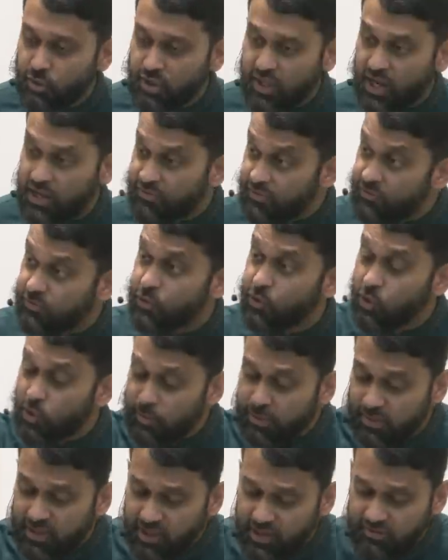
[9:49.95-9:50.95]
life if you
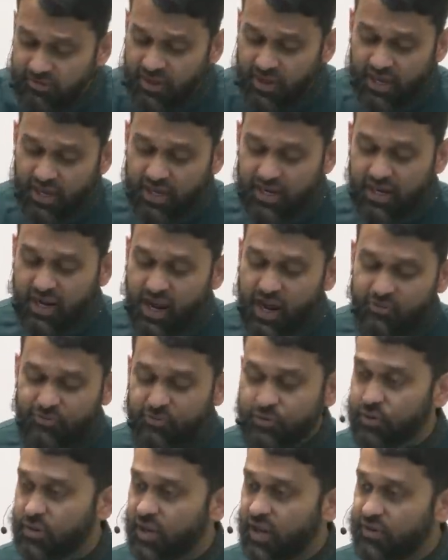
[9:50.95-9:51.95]
don't believe in an
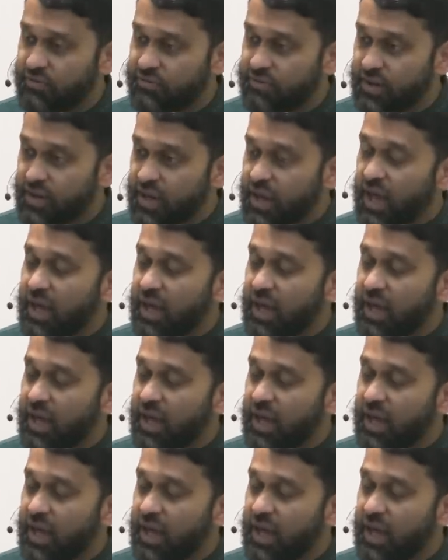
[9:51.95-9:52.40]
afterlife?